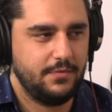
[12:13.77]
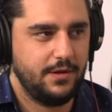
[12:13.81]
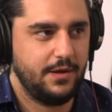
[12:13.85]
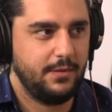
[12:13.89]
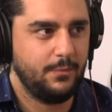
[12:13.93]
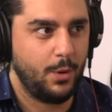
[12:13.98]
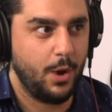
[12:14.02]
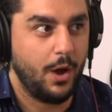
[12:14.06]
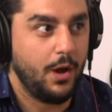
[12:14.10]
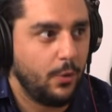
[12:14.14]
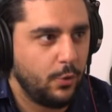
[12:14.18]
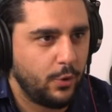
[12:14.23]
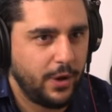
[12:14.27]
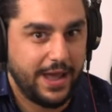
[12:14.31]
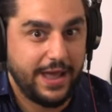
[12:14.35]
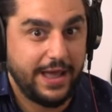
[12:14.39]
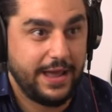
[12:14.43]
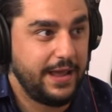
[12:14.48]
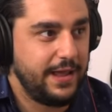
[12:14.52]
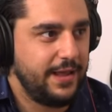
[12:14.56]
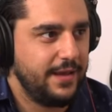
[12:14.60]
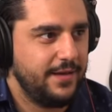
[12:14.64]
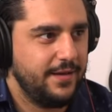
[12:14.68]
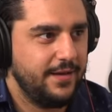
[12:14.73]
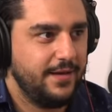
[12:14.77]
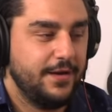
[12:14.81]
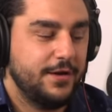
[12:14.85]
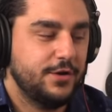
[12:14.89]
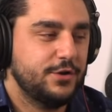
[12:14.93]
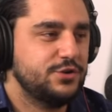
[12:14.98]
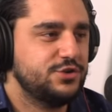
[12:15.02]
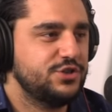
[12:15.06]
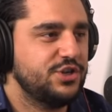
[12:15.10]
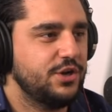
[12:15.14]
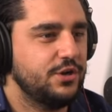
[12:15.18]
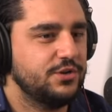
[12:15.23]
I'm, okay.
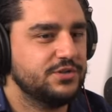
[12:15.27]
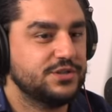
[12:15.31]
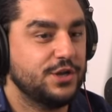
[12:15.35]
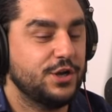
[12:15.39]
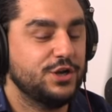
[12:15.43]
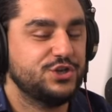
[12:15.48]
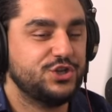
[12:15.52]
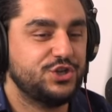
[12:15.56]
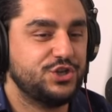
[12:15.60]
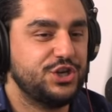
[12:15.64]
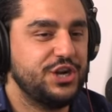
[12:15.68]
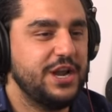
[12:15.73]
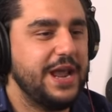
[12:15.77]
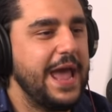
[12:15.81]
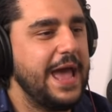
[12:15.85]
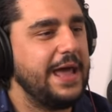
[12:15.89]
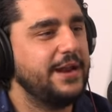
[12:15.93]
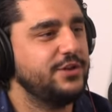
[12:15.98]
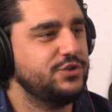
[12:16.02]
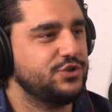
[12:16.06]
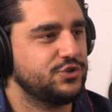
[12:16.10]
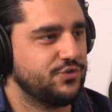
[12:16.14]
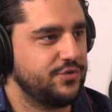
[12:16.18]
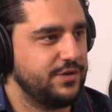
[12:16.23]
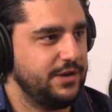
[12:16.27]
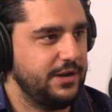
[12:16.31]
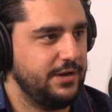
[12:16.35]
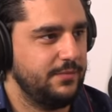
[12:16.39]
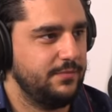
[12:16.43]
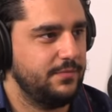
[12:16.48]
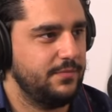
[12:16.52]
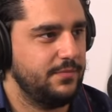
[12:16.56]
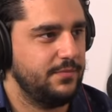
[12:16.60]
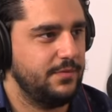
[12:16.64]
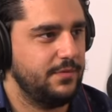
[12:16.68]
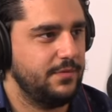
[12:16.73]
She goes, she had a
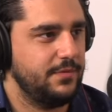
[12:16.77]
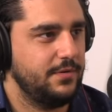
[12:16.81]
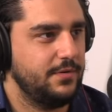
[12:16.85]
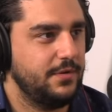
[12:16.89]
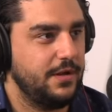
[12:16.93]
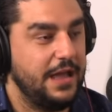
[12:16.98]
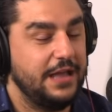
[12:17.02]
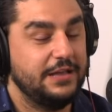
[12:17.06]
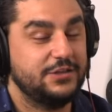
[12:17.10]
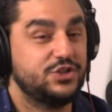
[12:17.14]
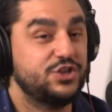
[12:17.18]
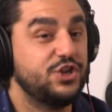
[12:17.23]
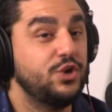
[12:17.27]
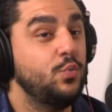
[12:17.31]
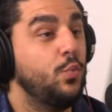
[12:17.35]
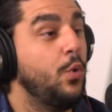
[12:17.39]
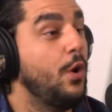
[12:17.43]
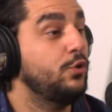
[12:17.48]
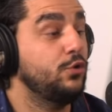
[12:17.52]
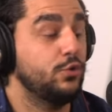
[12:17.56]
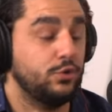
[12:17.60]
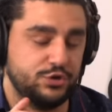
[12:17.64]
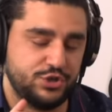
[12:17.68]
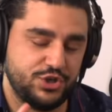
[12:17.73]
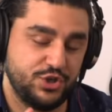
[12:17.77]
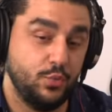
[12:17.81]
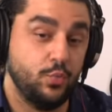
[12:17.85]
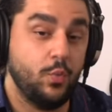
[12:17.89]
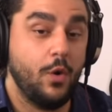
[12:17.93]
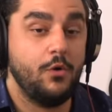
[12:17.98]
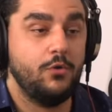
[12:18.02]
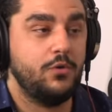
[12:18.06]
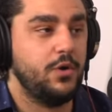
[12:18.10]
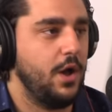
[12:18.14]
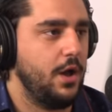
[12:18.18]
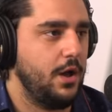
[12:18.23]
dream and she, you know, she
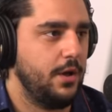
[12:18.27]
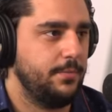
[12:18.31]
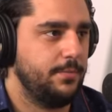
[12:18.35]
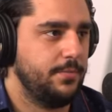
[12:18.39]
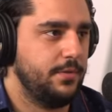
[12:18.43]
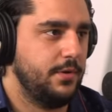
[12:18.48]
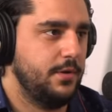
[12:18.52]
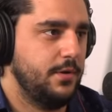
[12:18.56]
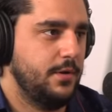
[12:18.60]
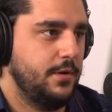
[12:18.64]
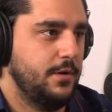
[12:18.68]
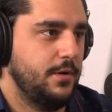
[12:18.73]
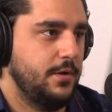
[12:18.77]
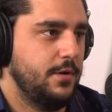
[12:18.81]
woke up